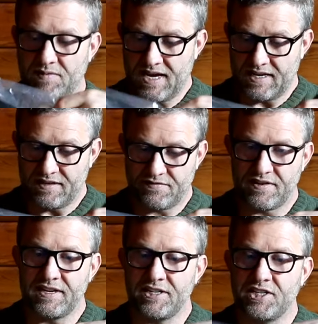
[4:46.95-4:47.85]
we had in the
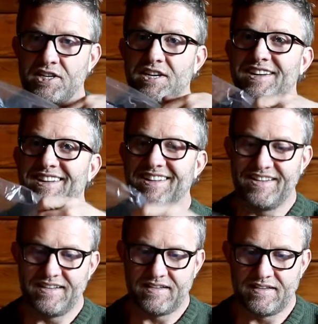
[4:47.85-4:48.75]
fridge.
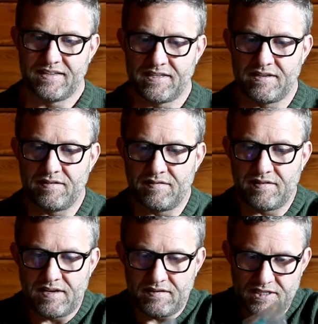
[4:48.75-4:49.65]
So
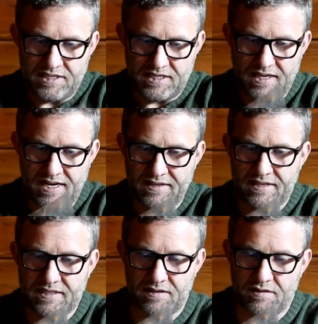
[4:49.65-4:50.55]
you'll just slide
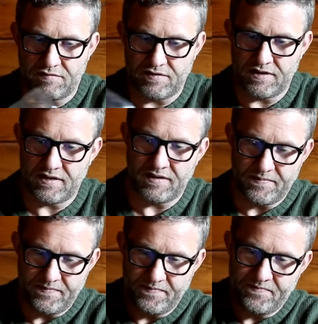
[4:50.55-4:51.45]
this over
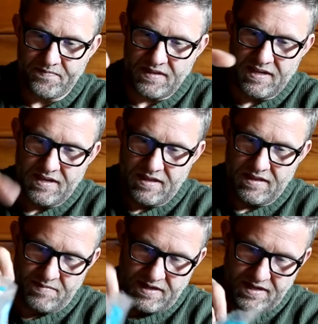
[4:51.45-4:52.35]

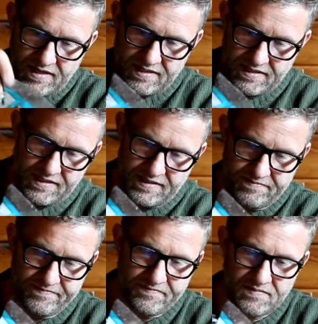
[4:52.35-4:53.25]
the box.
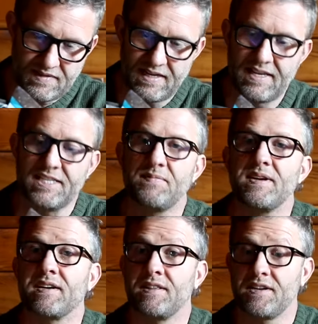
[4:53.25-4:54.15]
It needs to be
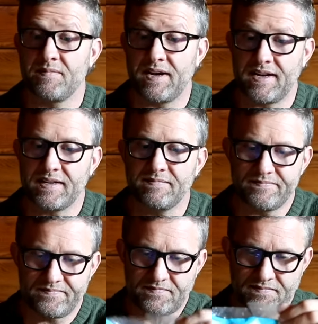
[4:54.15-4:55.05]
a clear bag
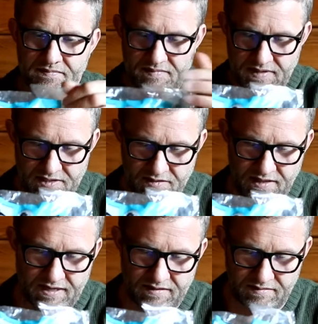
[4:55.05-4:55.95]
to
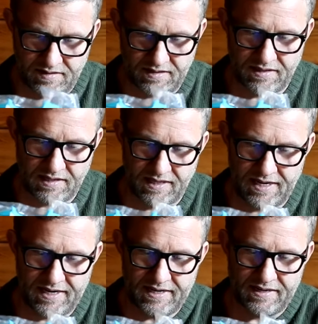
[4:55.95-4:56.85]
allow the
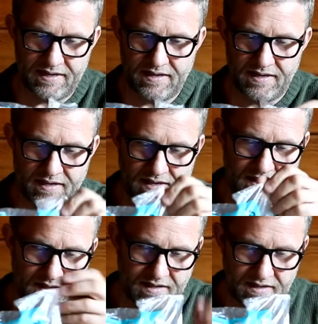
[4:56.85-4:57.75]
light in.
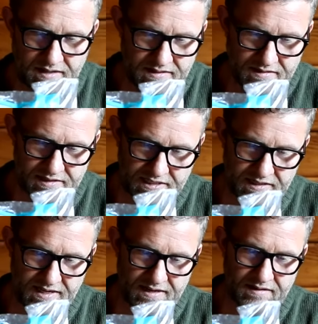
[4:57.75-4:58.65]
So just
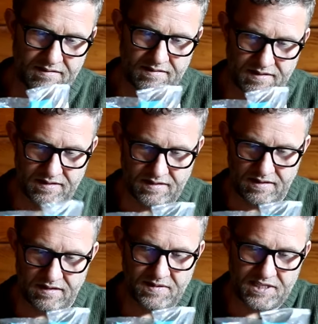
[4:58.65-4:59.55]
allow a
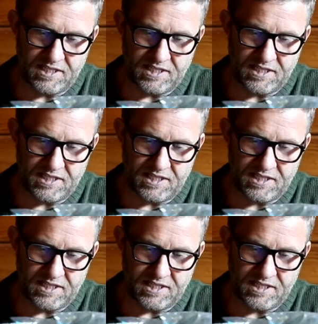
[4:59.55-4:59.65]
little bit of